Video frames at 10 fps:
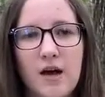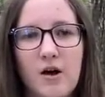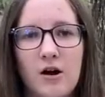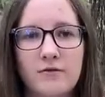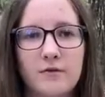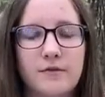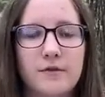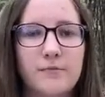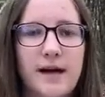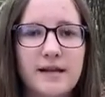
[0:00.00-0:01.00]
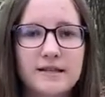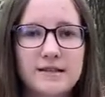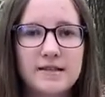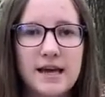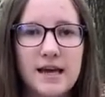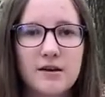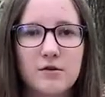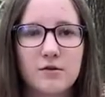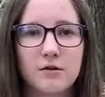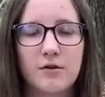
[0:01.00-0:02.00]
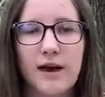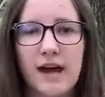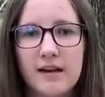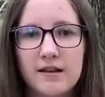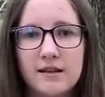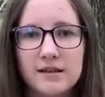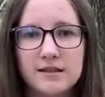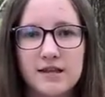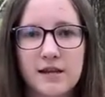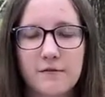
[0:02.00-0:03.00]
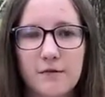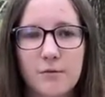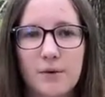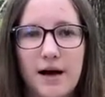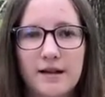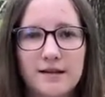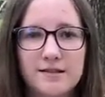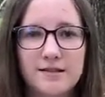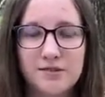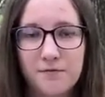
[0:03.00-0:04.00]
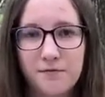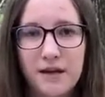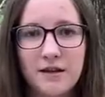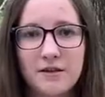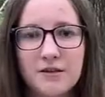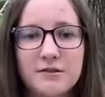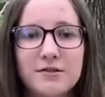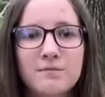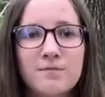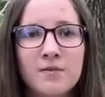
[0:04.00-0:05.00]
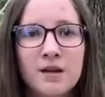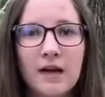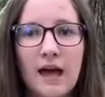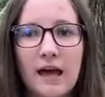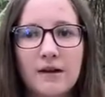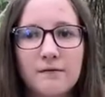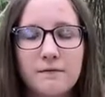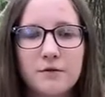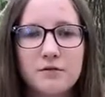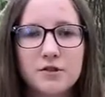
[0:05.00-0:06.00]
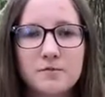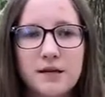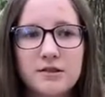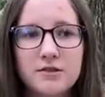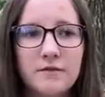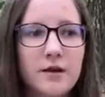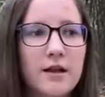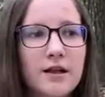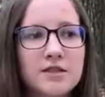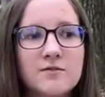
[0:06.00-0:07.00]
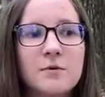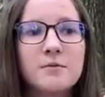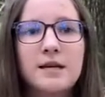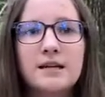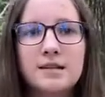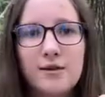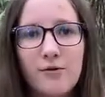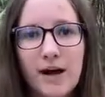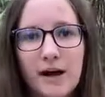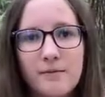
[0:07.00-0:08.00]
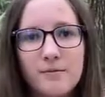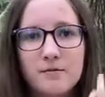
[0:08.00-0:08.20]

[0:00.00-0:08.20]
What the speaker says: However, if you're a pet snake or you're handling a snake for a while and it sees your fingers, a food response, you can very easily remember, it's a grab.